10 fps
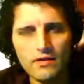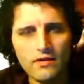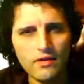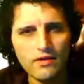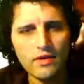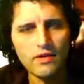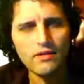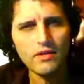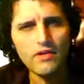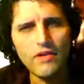
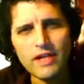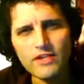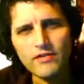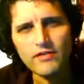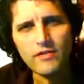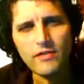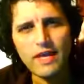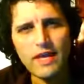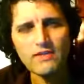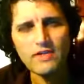The crash of
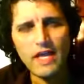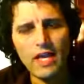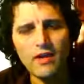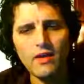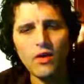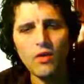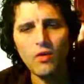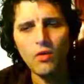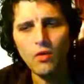2008